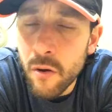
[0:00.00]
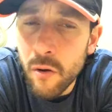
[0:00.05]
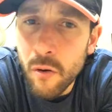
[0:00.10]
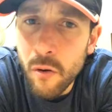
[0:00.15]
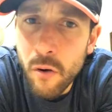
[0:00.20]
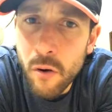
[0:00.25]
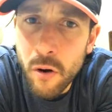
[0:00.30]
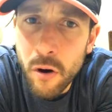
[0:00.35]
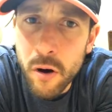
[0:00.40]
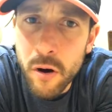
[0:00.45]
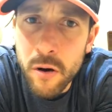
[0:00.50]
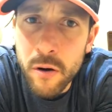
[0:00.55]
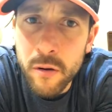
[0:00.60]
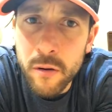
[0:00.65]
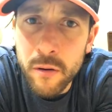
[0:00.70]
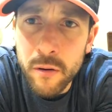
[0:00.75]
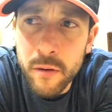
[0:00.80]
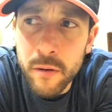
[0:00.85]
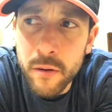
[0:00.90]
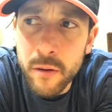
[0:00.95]
Or
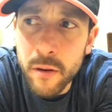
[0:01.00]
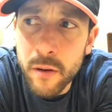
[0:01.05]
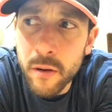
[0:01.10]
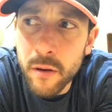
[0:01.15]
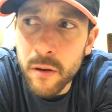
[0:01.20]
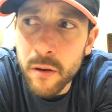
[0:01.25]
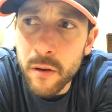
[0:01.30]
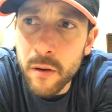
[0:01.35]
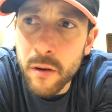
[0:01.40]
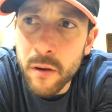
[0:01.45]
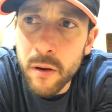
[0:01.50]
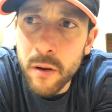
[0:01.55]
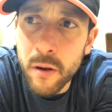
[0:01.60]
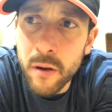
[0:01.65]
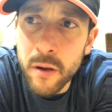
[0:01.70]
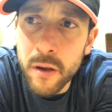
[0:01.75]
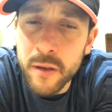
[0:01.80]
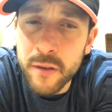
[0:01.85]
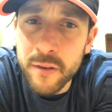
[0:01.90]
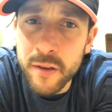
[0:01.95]

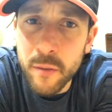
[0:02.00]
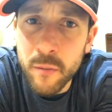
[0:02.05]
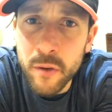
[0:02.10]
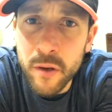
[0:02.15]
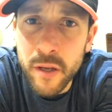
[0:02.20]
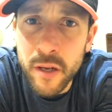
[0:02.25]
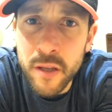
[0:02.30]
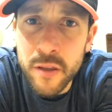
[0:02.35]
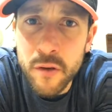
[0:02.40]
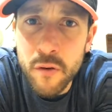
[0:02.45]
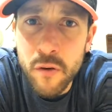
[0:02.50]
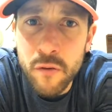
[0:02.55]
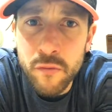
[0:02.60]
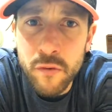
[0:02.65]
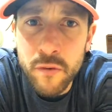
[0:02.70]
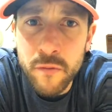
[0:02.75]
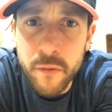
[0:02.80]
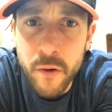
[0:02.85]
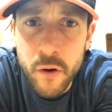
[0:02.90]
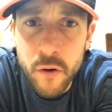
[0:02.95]
is someone going to do a
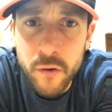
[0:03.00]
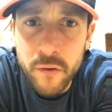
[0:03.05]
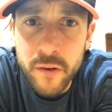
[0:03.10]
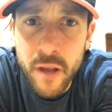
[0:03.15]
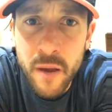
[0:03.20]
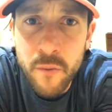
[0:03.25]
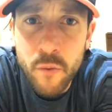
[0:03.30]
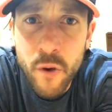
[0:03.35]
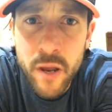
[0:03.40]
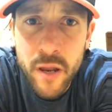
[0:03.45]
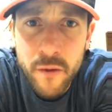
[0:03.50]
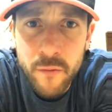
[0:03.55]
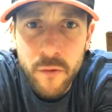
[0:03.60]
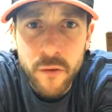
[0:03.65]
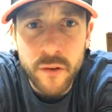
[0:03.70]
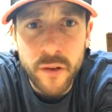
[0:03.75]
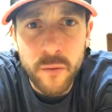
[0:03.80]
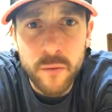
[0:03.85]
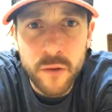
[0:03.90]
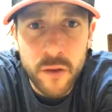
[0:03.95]
reverse? I'm waiting for
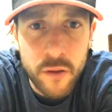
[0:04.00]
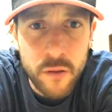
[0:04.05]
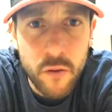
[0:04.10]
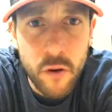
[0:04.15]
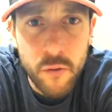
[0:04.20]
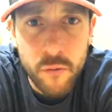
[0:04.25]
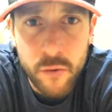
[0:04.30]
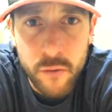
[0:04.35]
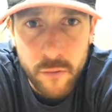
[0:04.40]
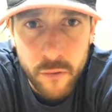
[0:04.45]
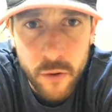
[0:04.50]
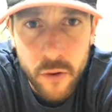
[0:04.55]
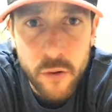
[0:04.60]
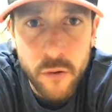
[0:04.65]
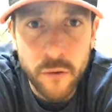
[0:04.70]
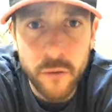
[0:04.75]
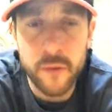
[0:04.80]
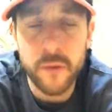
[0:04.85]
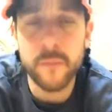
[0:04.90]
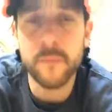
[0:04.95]
someone to do a
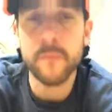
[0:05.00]
reverse.